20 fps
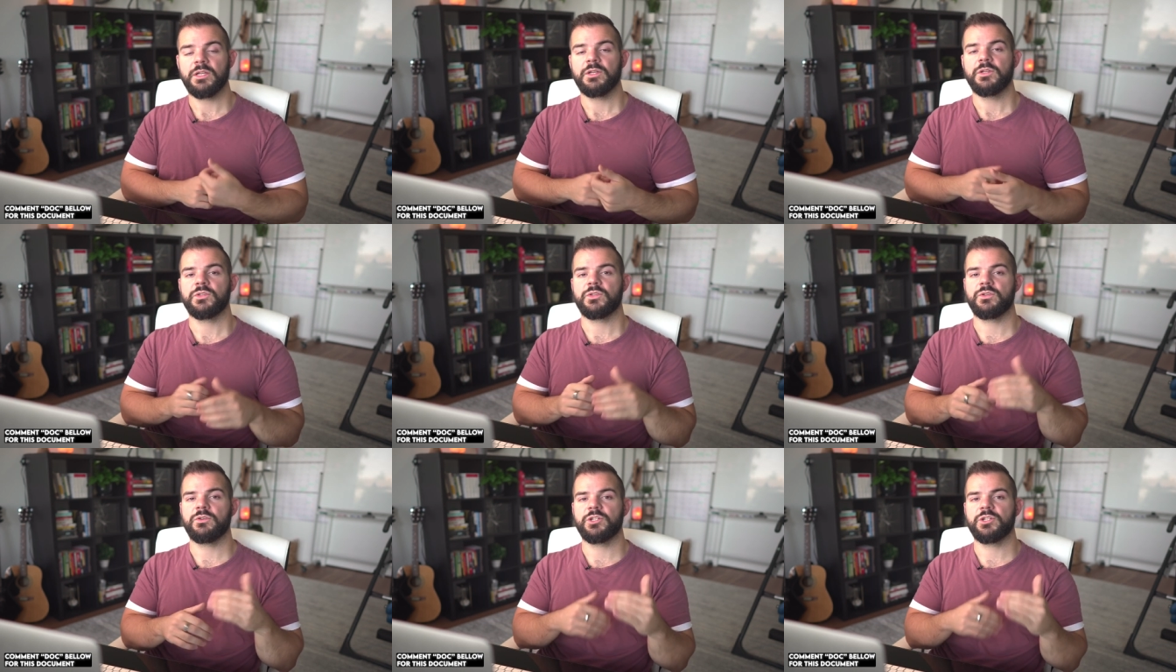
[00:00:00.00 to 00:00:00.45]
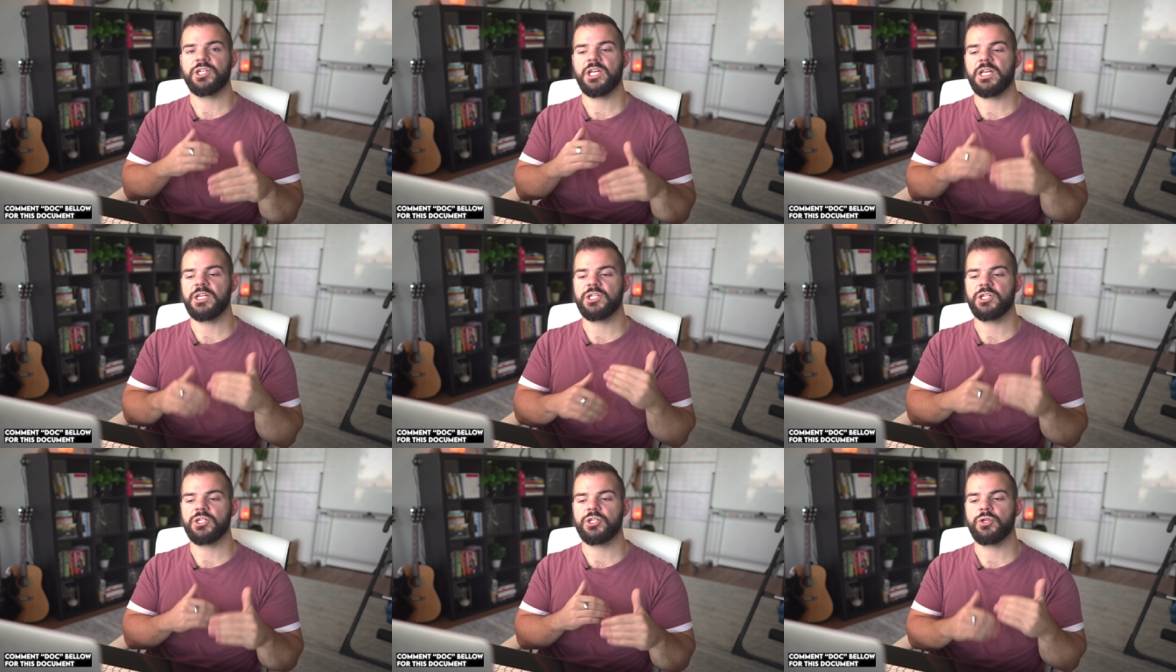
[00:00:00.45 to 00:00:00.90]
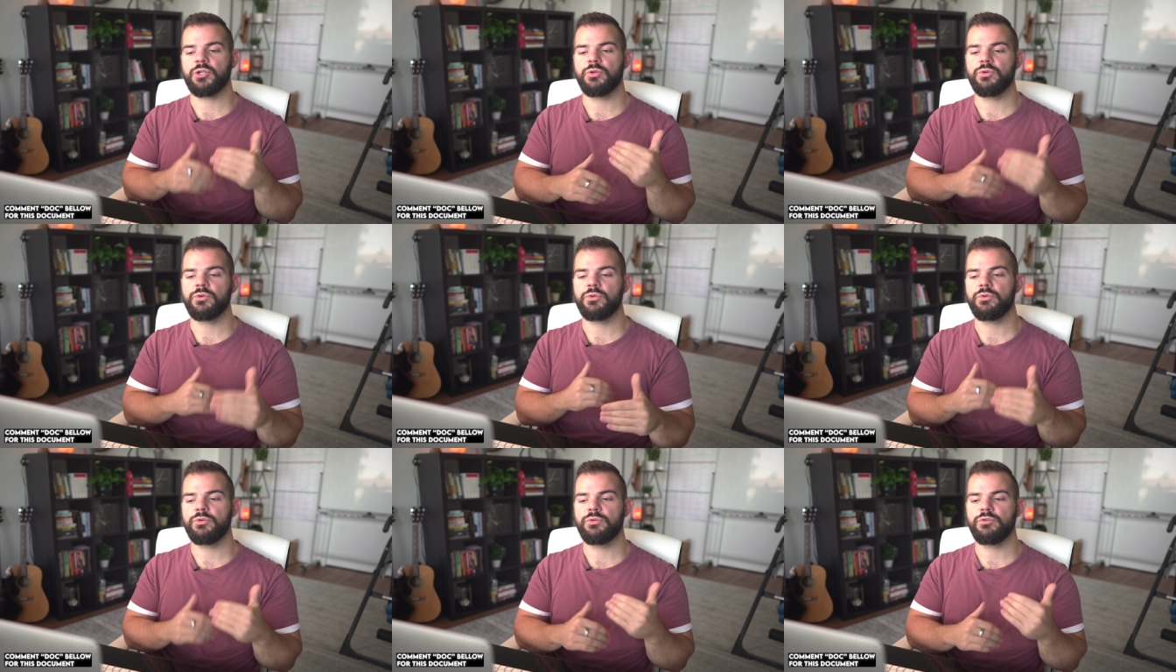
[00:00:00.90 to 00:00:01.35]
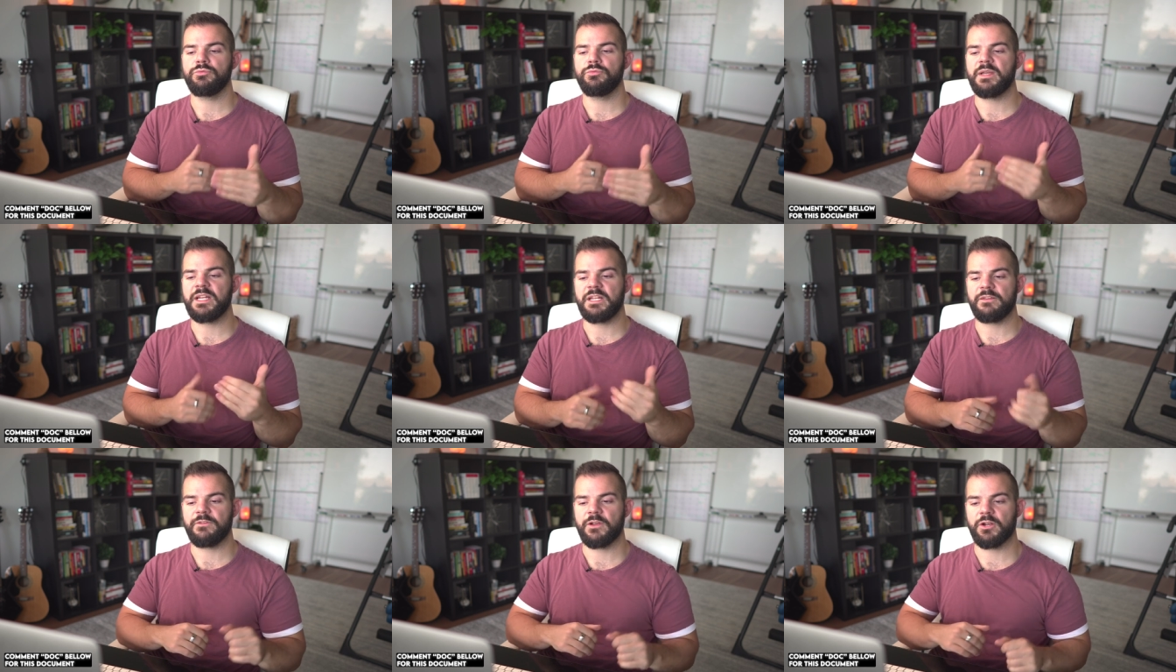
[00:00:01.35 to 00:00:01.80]
So you're changing too
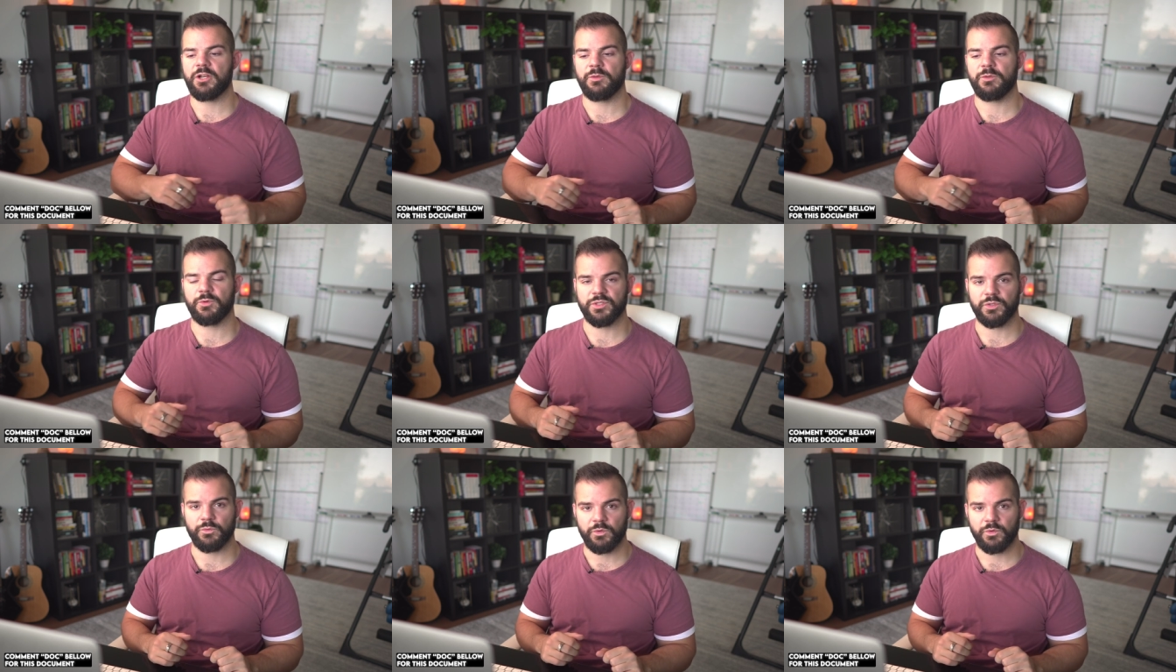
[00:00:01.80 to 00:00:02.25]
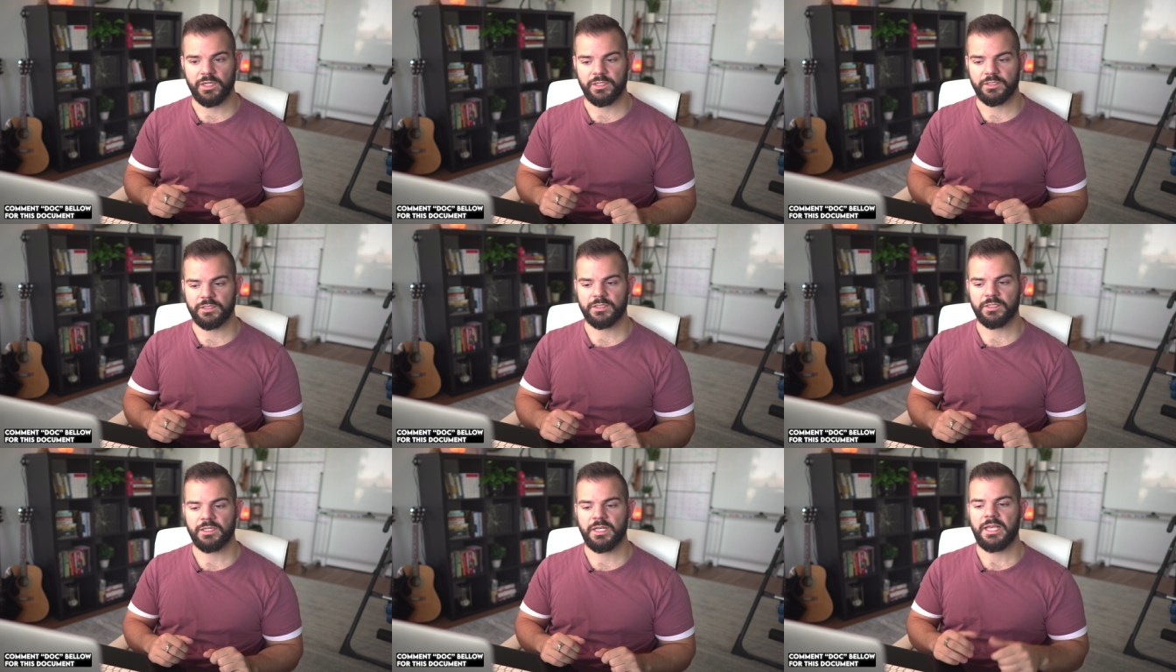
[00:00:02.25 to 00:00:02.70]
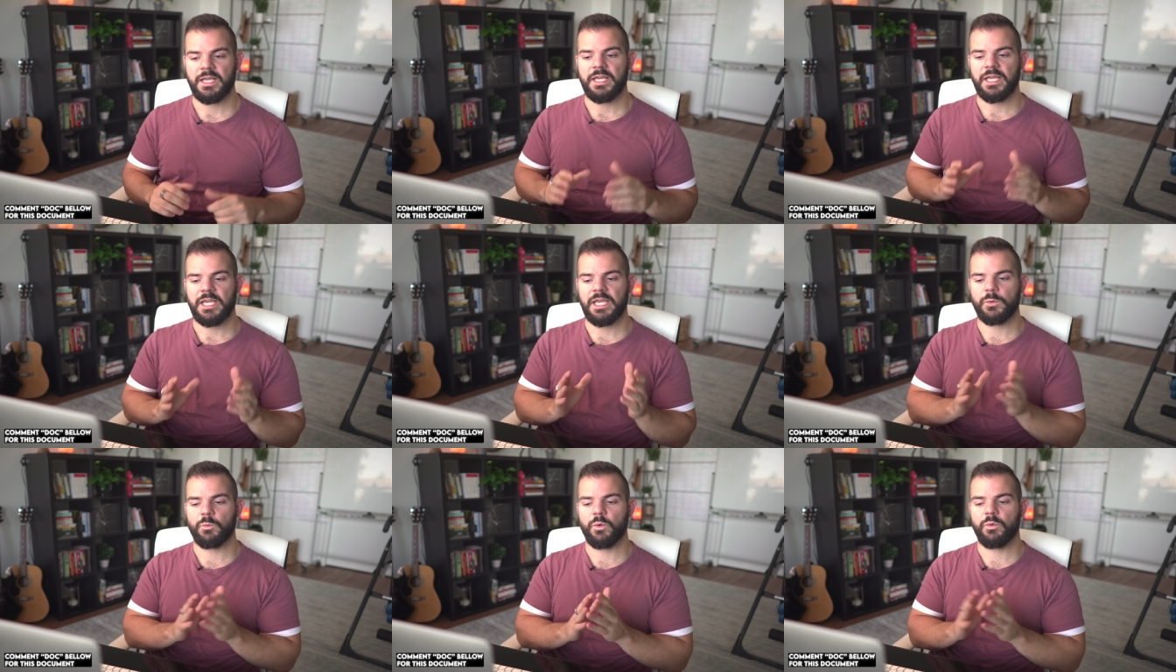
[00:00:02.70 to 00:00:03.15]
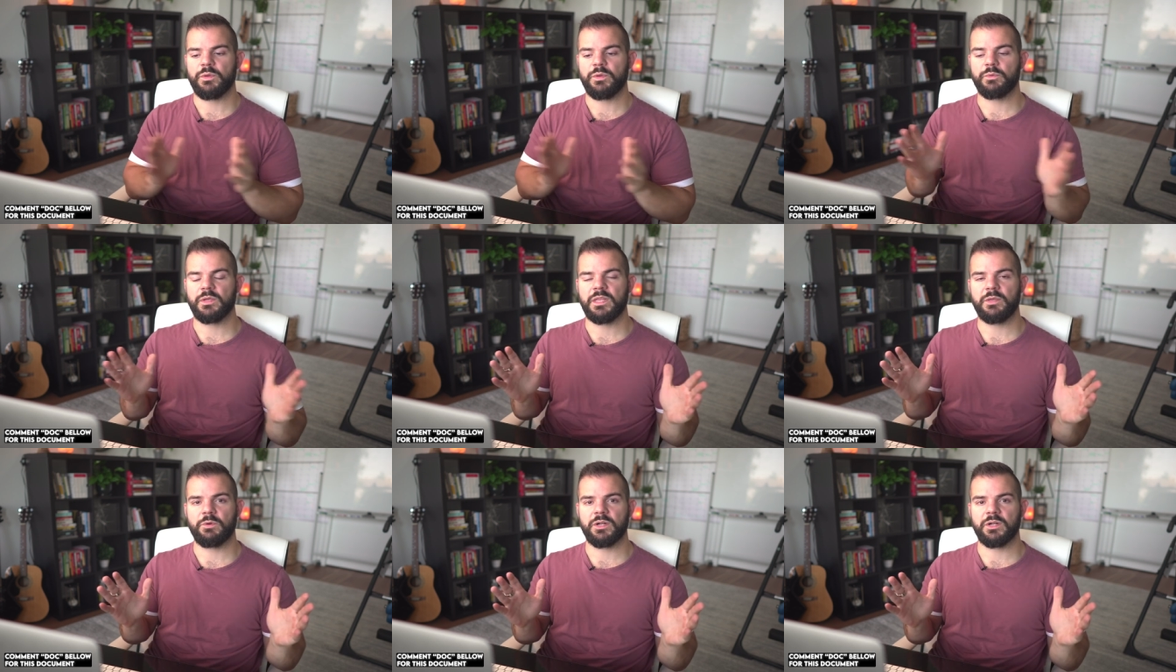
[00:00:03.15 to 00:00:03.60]
many variables at once. And what we
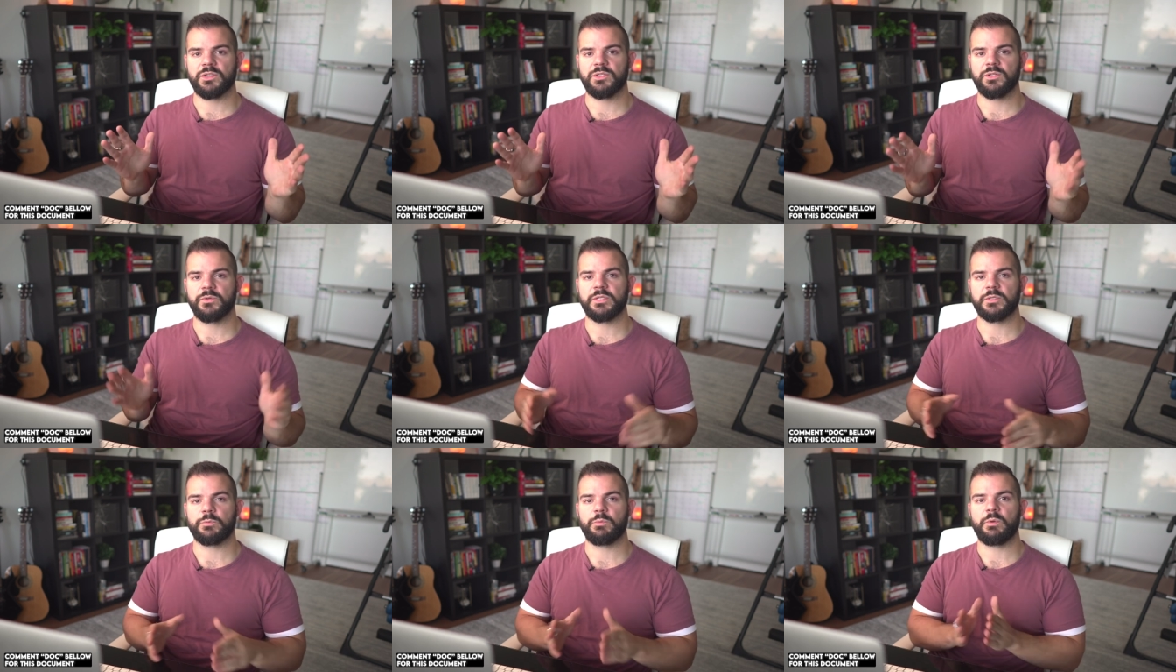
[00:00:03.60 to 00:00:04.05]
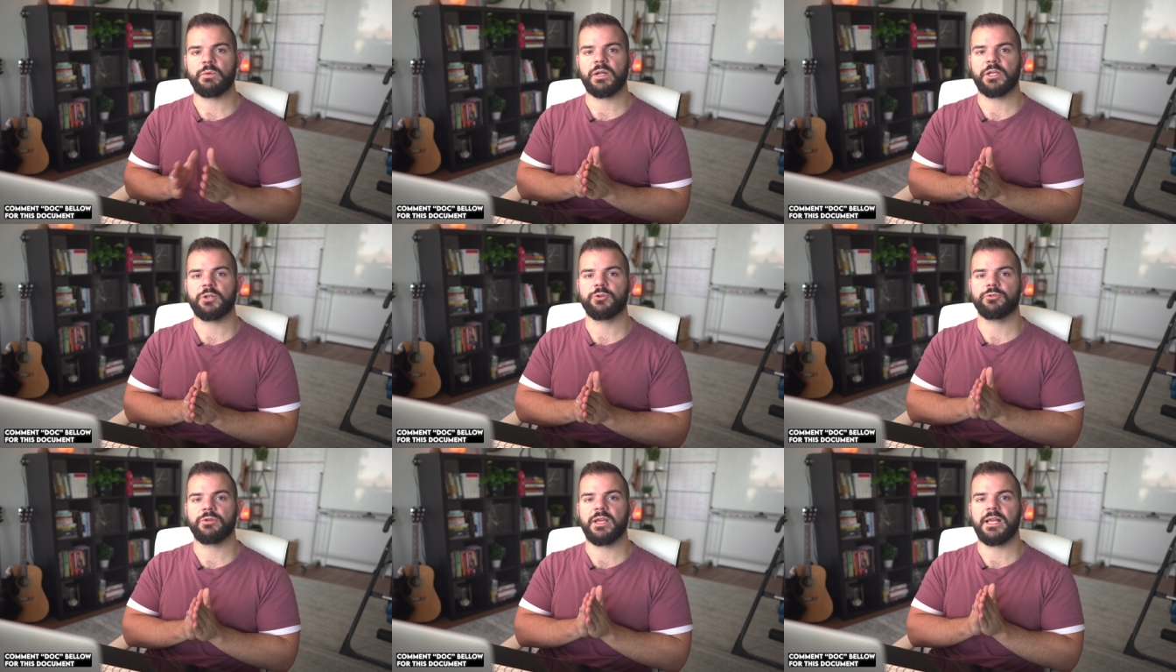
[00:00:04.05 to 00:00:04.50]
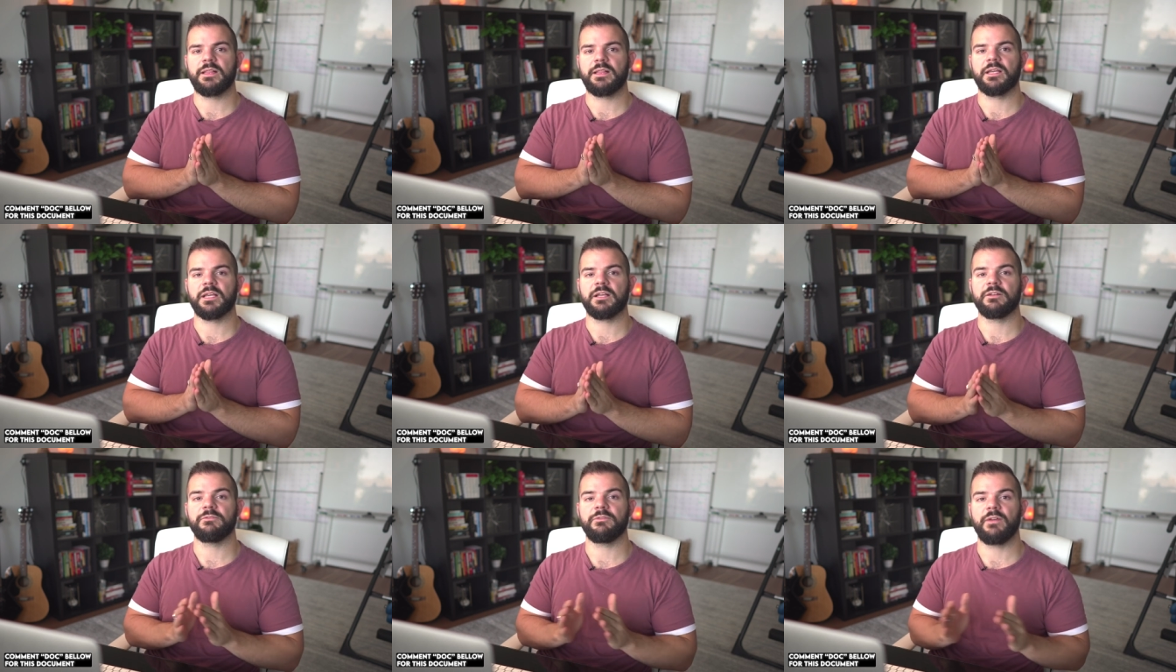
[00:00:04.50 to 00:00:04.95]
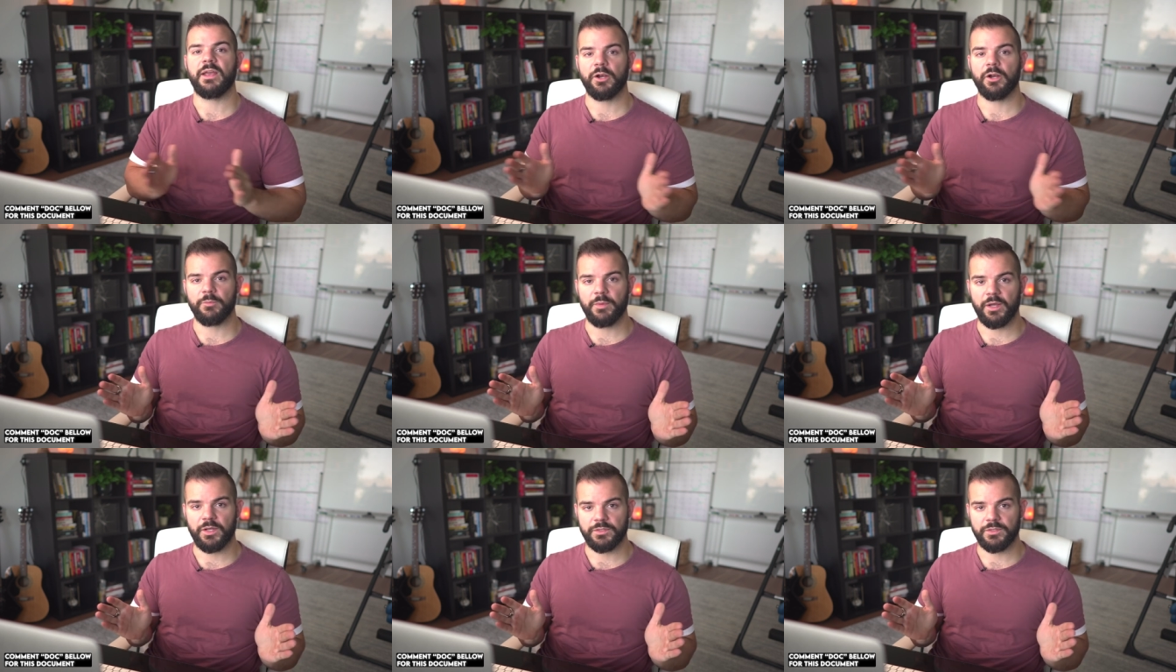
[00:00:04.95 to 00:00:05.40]
really want to do is we want to create the
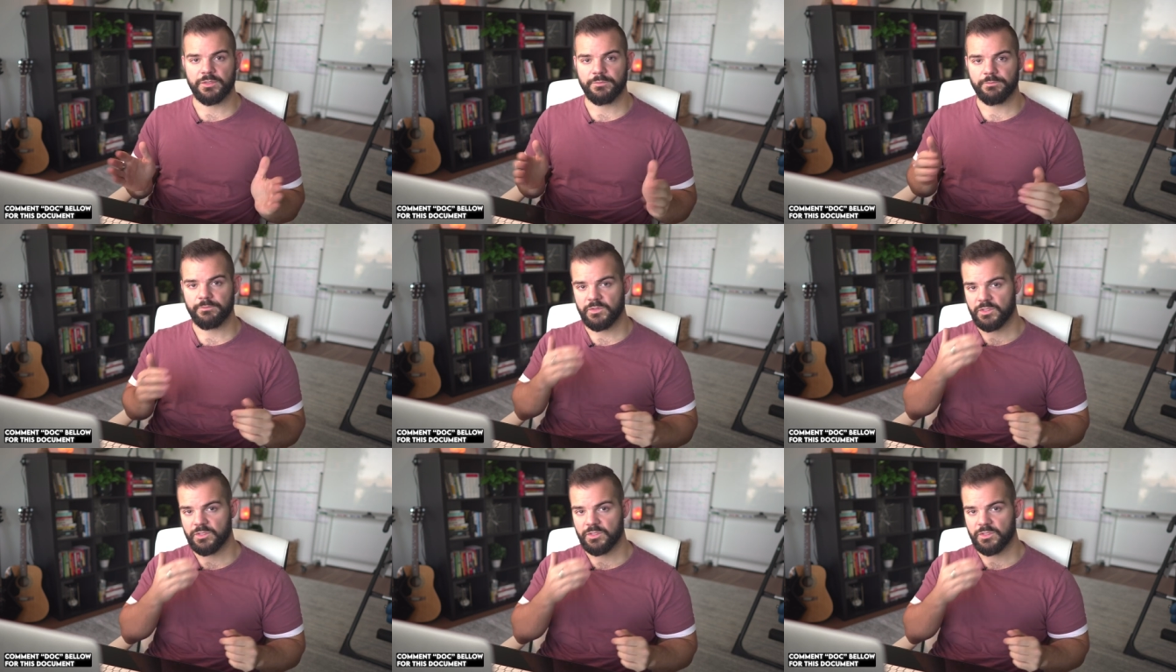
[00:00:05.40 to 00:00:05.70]
conveyor belt.